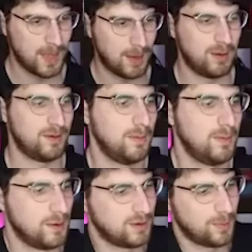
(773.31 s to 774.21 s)
However,
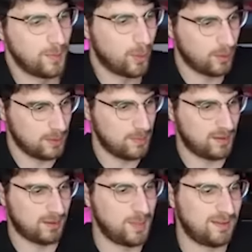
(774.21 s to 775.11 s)
there are some important
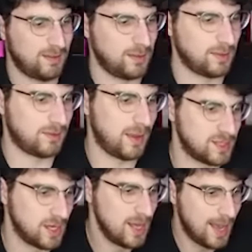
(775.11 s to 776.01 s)
missing pieces at this stage,